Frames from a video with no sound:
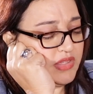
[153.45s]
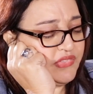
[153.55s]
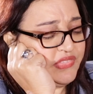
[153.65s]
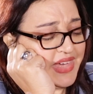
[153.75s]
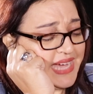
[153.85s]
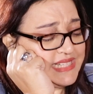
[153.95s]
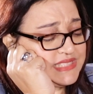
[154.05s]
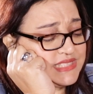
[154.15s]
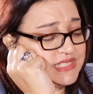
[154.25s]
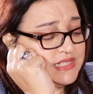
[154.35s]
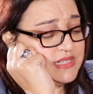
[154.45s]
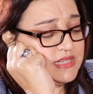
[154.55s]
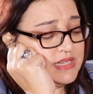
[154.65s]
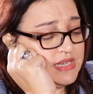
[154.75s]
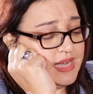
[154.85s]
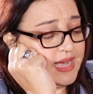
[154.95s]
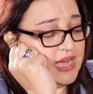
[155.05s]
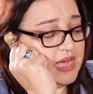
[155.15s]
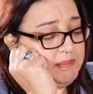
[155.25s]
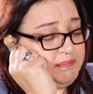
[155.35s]
that
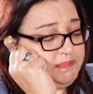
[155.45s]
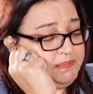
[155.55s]
have